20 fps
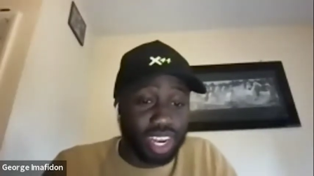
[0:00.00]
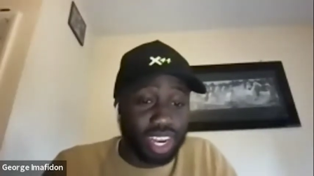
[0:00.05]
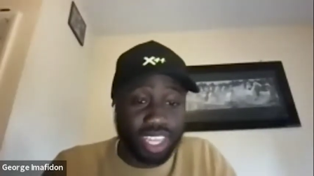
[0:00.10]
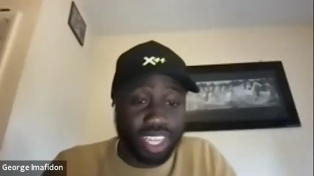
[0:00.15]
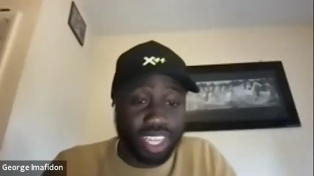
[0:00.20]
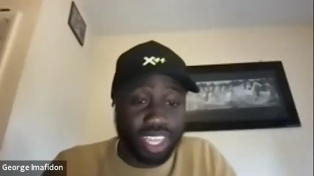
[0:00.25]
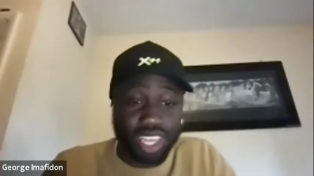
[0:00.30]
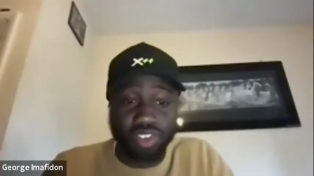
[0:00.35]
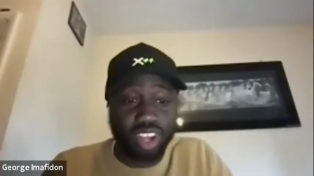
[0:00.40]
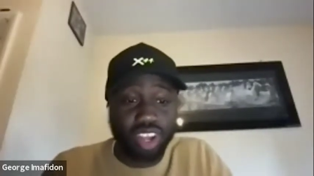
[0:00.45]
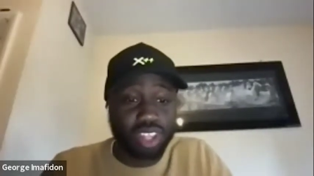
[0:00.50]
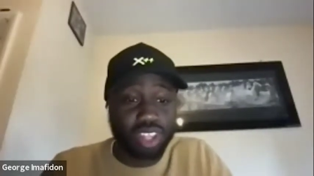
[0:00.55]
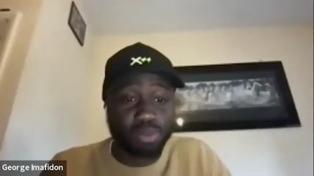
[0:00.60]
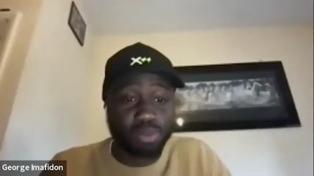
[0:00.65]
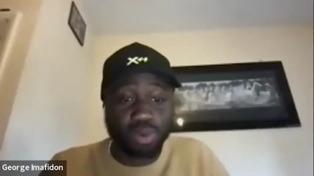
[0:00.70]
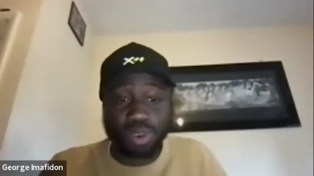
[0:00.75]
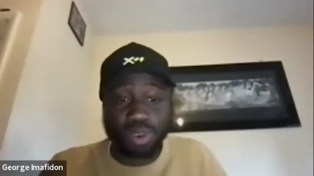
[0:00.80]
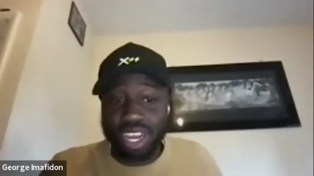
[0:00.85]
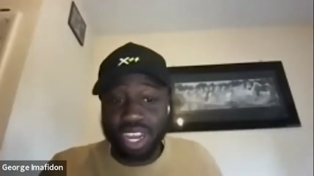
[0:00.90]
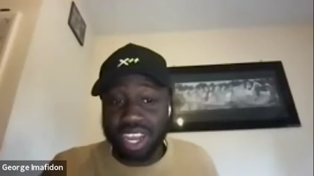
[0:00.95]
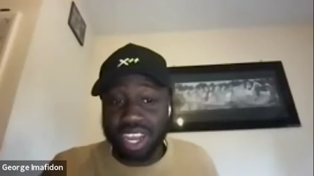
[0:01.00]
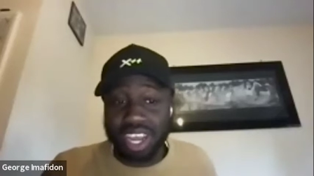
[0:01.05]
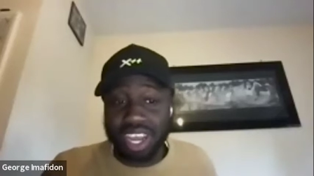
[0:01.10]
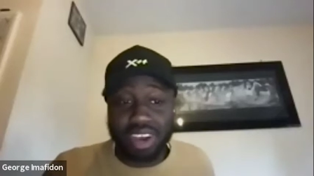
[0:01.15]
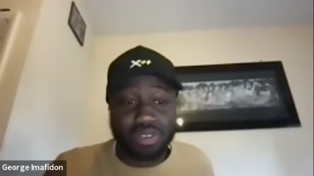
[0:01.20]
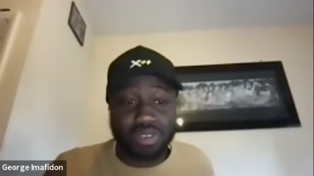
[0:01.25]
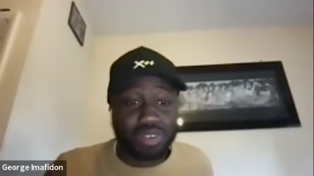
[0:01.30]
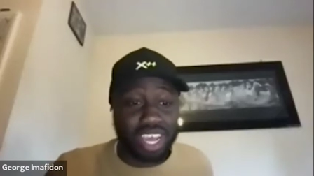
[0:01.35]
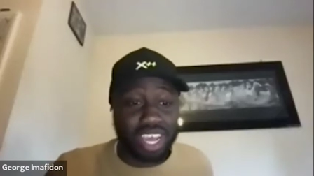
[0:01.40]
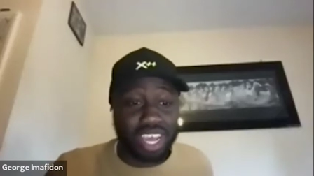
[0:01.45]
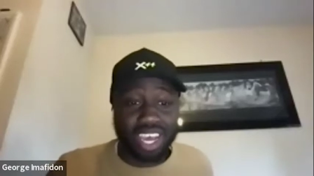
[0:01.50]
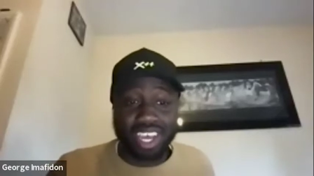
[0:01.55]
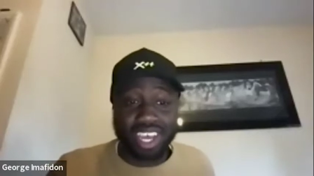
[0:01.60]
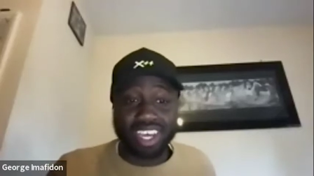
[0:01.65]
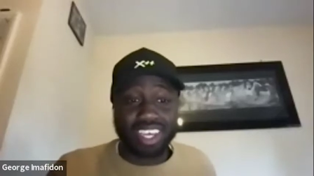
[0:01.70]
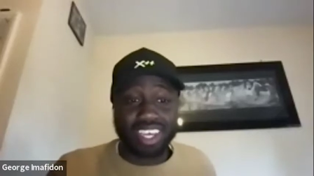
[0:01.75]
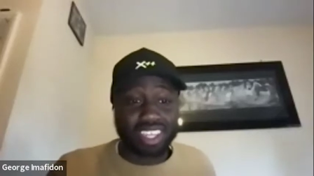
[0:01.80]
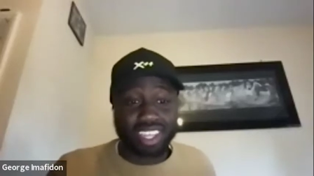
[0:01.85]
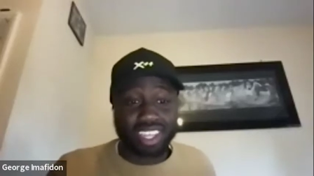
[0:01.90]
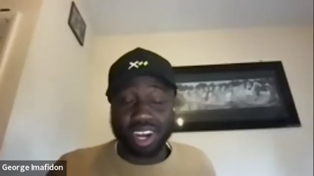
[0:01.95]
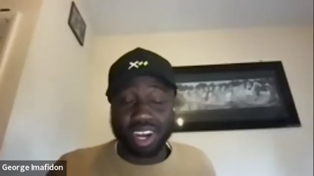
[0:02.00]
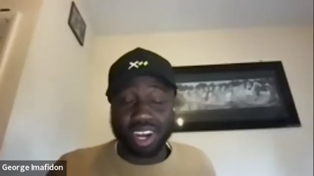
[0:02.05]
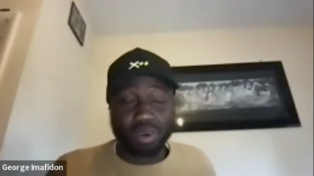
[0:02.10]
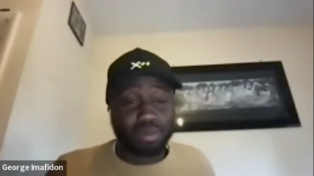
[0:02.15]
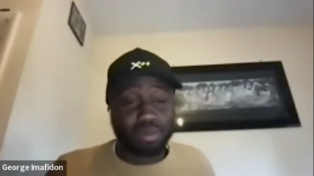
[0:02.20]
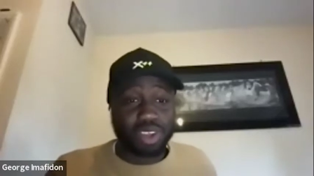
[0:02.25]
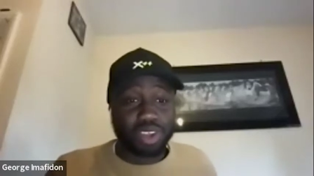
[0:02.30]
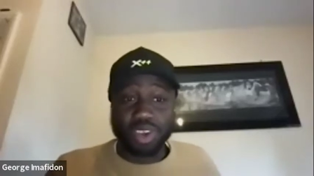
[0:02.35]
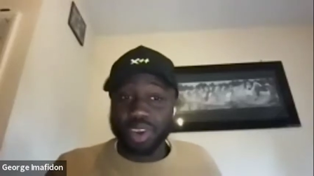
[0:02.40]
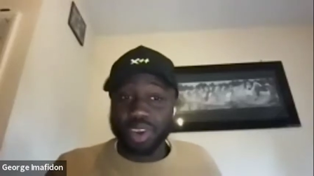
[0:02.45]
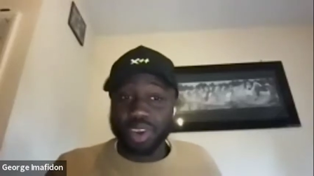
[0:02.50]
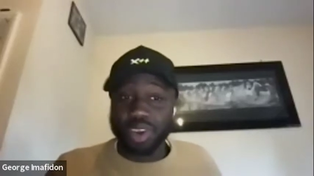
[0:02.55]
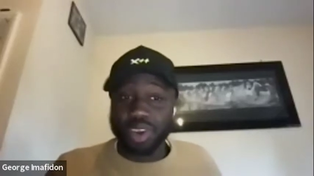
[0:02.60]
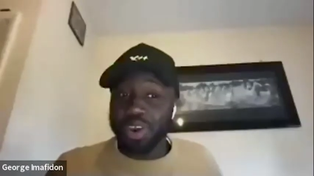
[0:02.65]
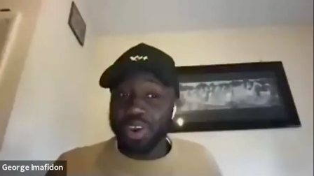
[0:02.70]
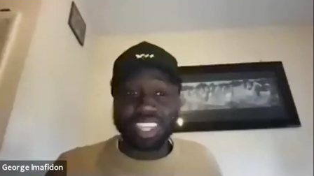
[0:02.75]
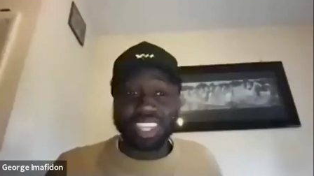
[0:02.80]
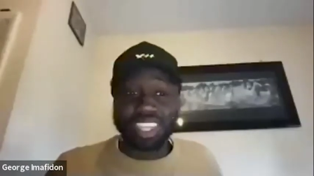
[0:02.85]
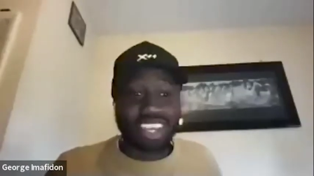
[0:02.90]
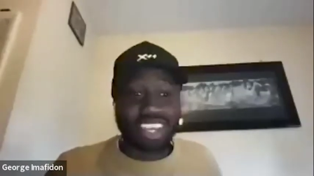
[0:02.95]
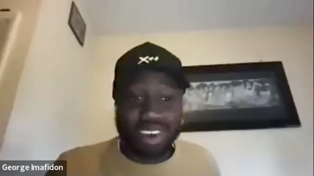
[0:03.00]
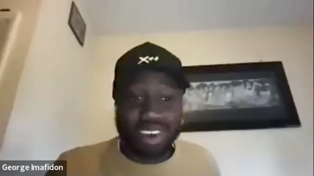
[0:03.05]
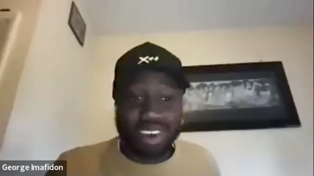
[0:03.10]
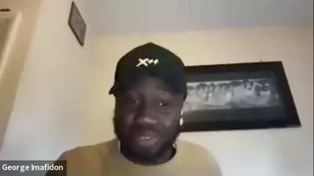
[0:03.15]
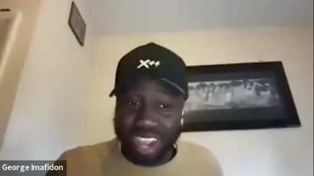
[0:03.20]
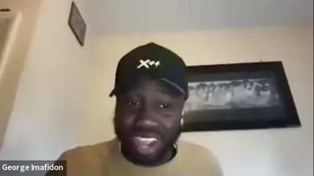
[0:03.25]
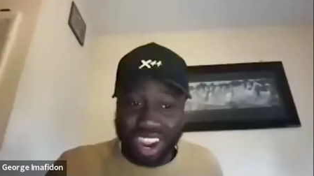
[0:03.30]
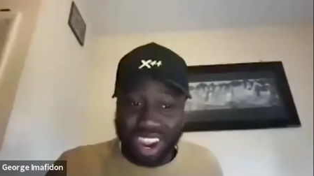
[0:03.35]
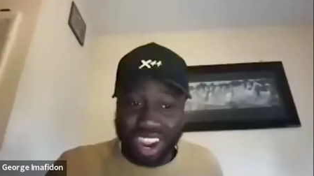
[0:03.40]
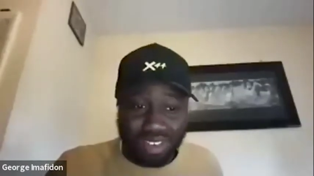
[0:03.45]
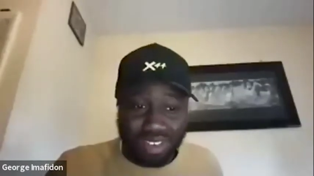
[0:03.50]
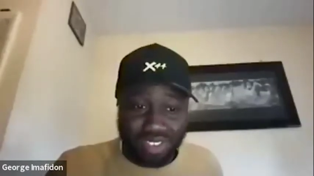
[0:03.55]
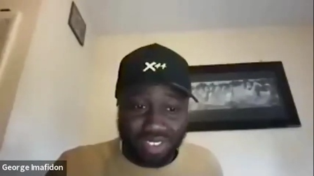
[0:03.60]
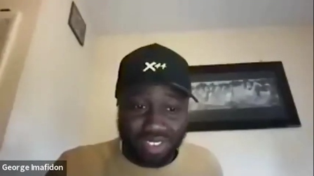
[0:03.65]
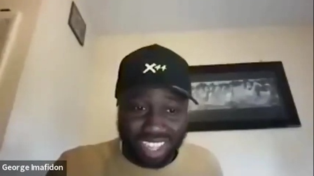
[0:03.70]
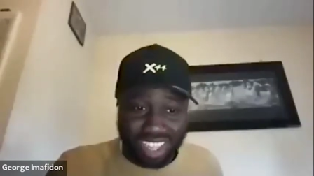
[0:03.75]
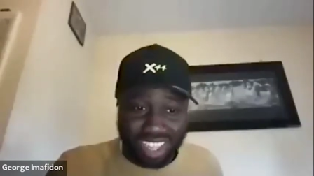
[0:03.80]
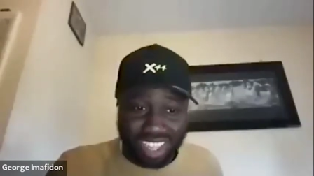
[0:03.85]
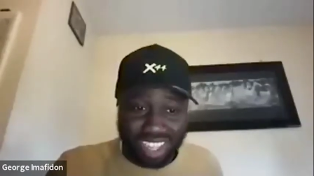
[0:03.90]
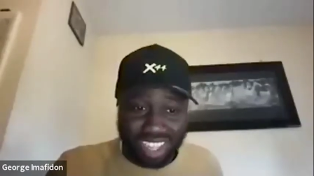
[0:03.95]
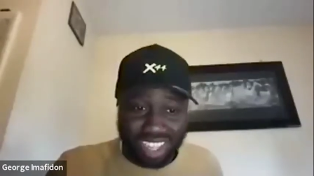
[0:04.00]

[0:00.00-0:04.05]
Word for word: So let's say you're trying to build like a healthcare startup, go into a healthcare event